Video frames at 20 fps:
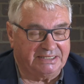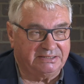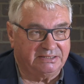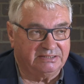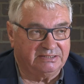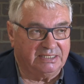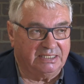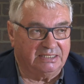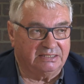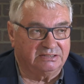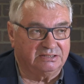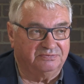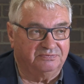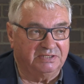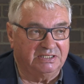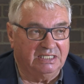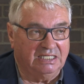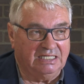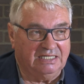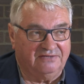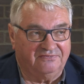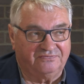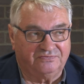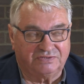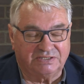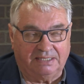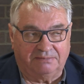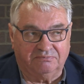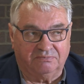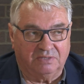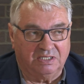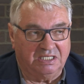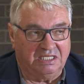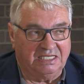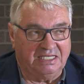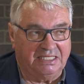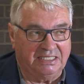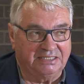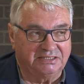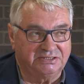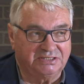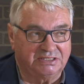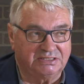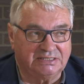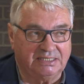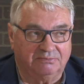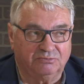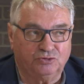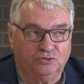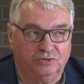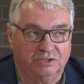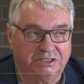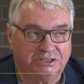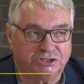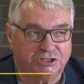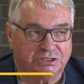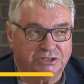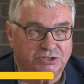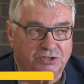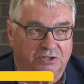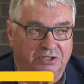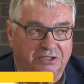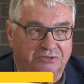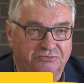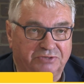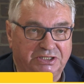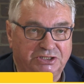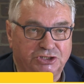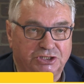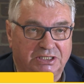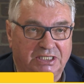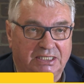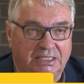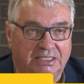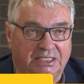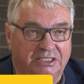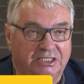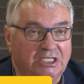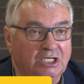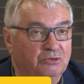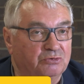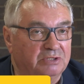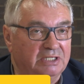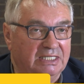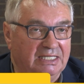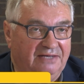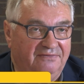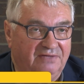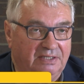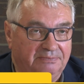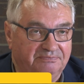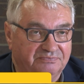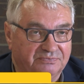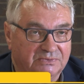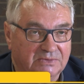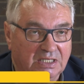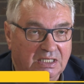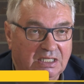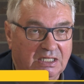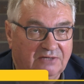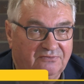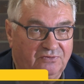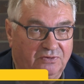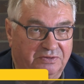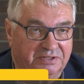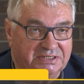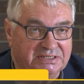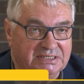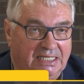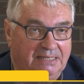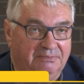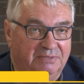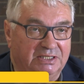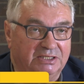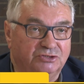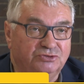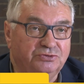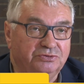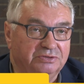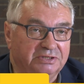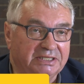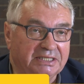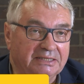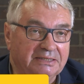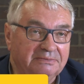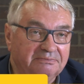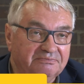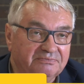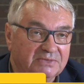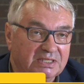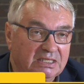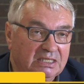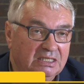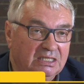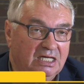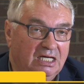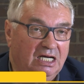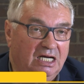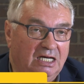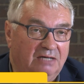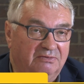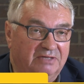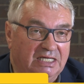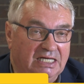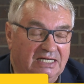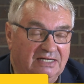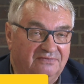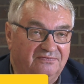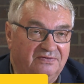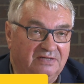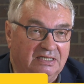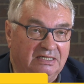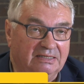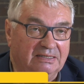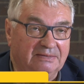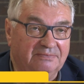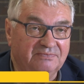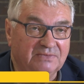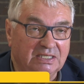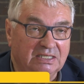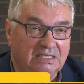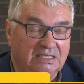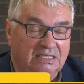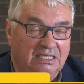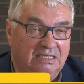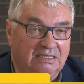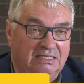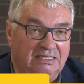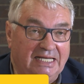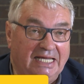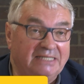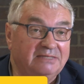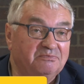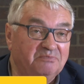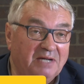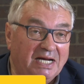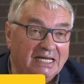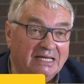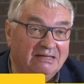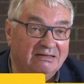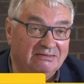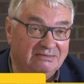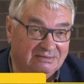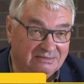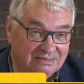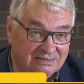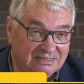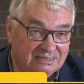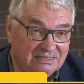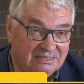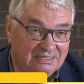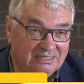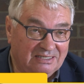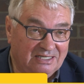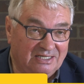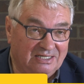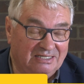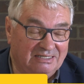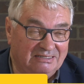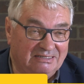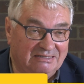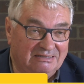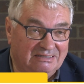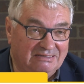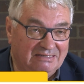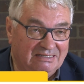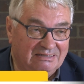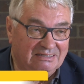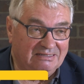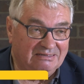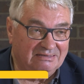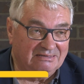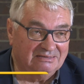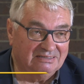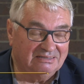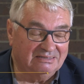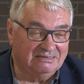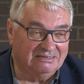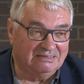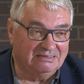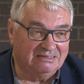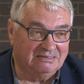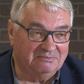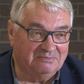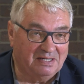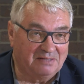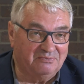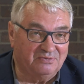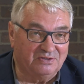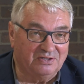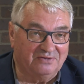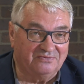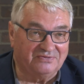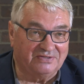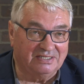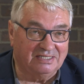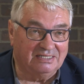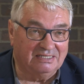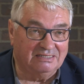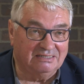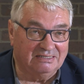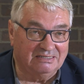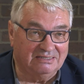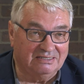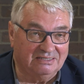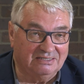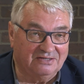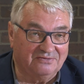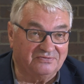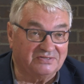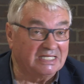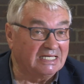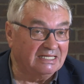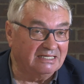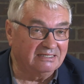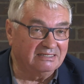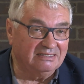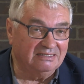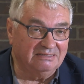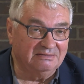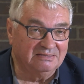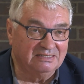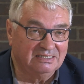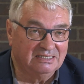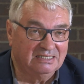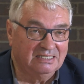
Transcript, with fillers: right that we have some alliances, some coalitions on regional and local level, for example in Thuringia. Uh, we have, uh, led by a uh, uh, member of the, uh, of the Linke,